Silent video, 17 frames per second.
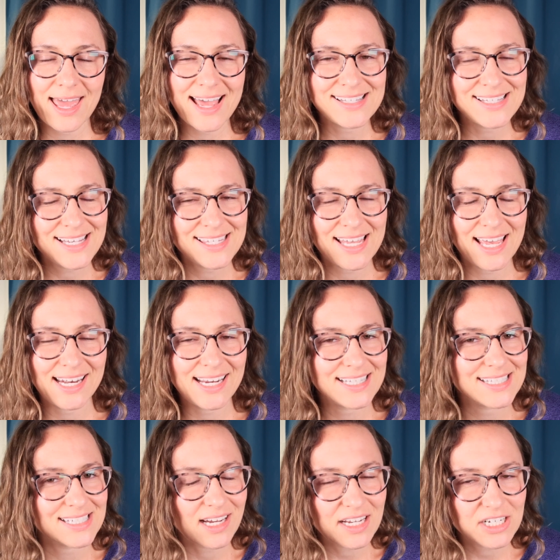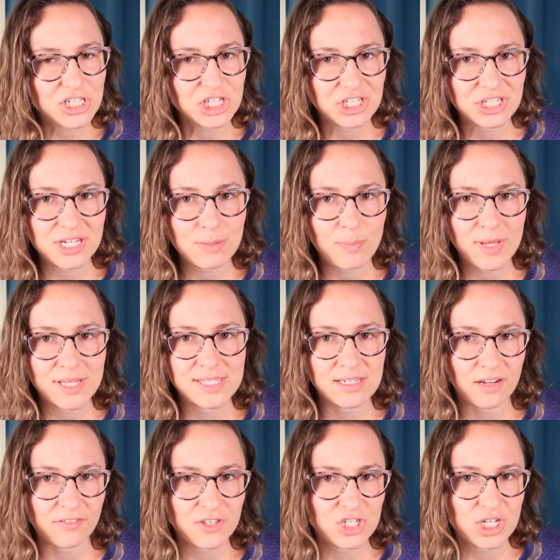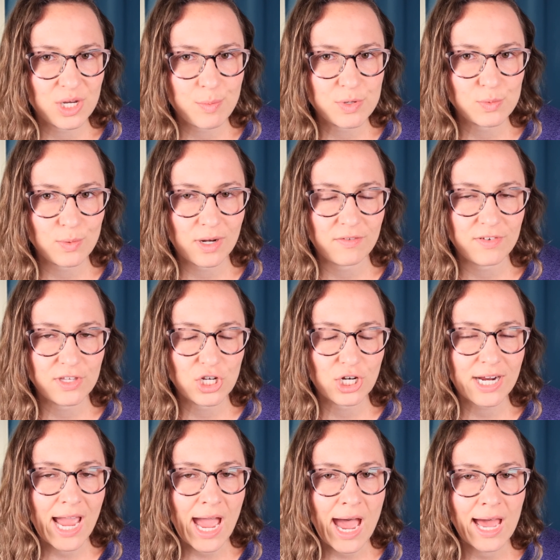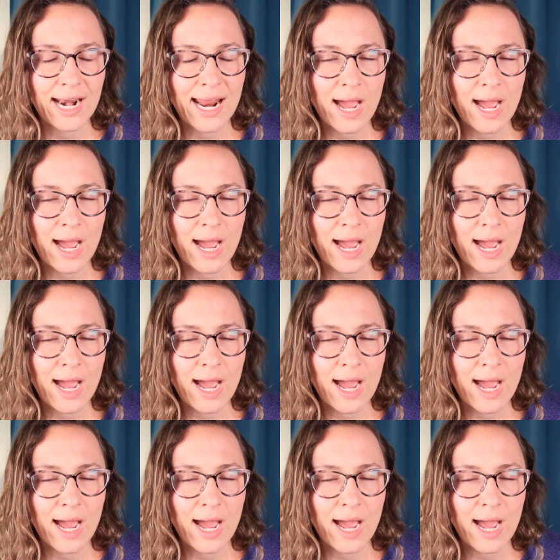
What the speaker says: as I said, it's not cheap. It's not the cheapest way to feed your cat.